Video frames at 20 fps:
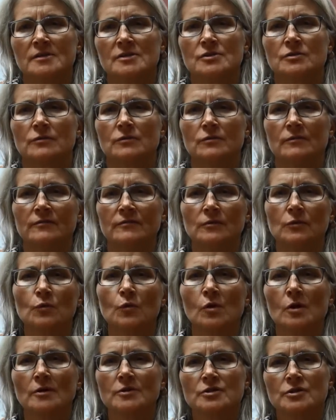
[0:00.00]
So if you
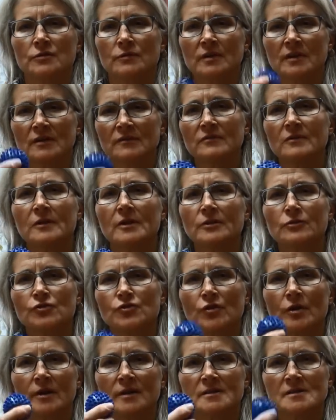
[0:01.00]
want to, give it a
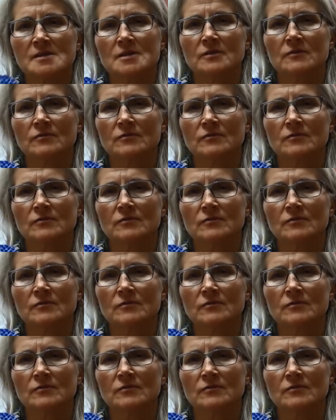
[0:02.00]
try and see